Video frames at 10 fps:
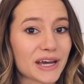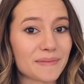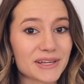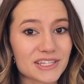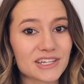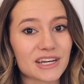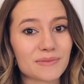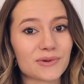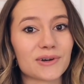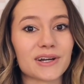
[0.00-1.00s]
that message
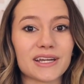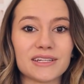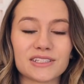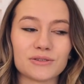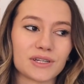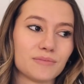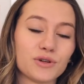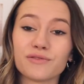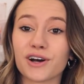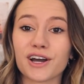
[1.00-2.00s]
anymore, and you can
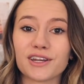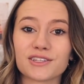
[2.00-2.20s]
move on.